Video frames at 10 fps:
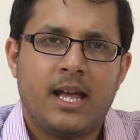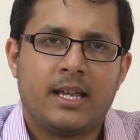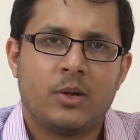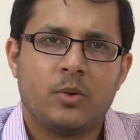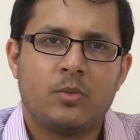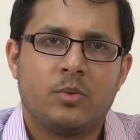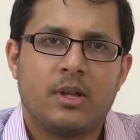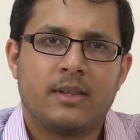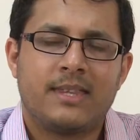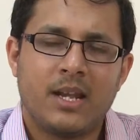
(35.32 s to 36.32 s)
Now,
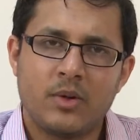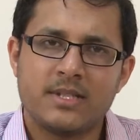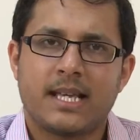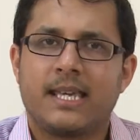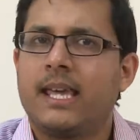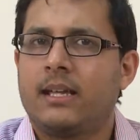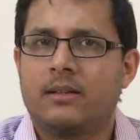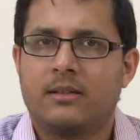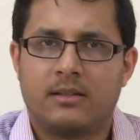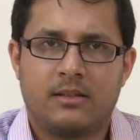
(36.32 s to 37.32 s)
there was a king
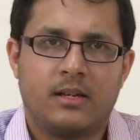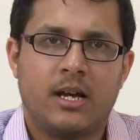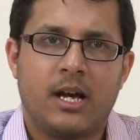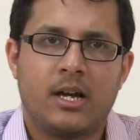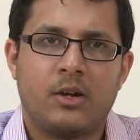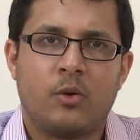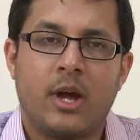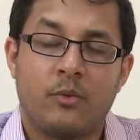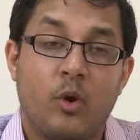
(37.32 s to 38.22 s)
and